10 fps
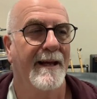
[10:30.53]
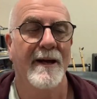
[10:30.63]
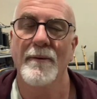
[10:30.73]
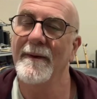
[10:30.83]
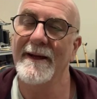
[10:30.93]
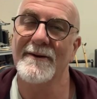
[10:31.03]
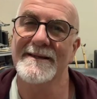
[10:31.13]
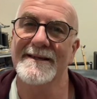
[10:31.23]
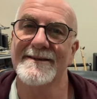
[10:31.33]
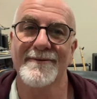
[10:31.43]
Well, they could
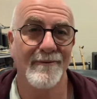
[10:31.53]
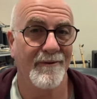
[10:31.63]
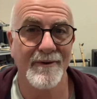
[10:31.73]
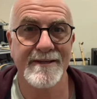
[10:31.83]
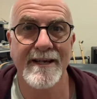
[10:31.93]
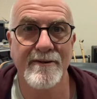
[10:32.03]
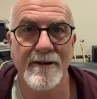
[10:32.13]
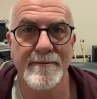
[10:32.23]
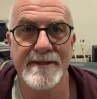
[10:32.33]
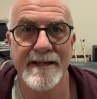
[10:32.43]
just, we've all seen
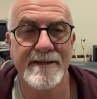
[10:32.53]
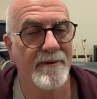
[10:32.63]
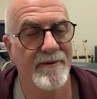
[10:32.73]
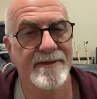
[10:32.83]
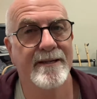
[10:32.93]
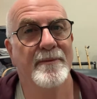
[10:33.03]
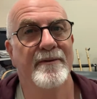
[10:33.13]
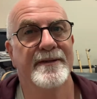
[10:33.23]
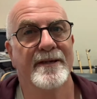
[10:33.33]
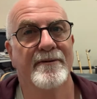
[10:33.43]
crime scenes, we've all seen
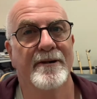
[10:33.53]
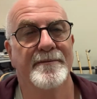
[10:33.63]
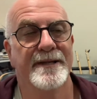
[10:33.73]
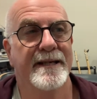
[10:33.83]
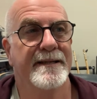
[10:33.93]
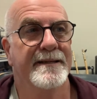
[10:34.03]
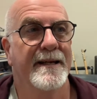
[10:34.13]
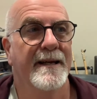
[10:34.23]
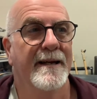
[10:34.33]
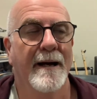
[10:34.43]
movies in crime scenes,
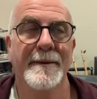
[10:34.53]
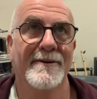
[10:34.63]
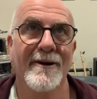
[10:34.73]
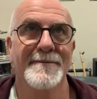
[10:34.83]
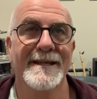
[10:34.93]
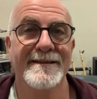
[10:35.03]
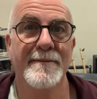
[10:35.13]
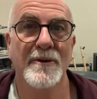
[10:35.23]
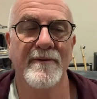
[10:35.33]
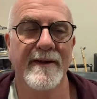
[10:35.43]
I mean crime scenes in
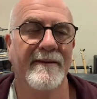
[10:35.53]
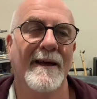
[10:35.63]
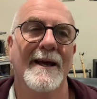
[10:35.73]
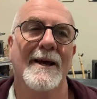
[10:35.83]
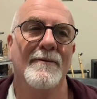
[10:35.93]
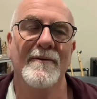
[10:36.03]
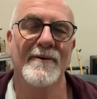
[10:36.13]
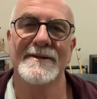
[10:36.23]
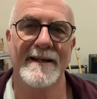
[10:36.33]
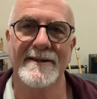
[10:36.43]
movies, we've all
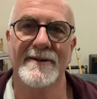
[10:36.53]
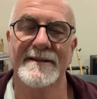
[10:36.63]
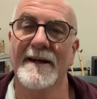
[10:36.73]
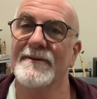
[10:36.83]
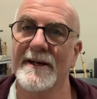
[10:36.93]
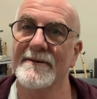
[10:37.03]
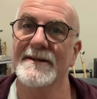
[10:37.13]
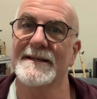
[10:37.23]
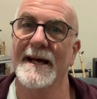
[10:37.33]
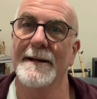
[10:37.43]
seen that sort of stuff, so you could just
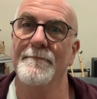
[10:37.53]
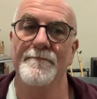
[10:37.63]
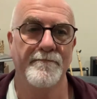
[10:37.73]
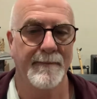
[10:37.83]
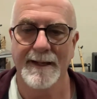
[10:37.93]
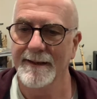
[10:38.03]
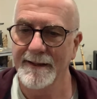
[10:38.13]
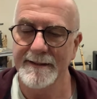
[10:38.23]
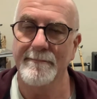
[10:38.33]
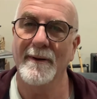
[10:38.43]
say,
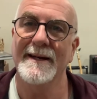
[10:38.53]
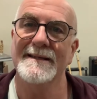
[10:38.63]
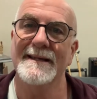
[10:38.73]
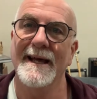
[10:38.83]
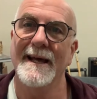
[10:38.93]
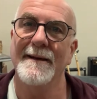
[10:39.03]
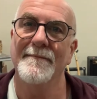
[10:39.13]
the body's there,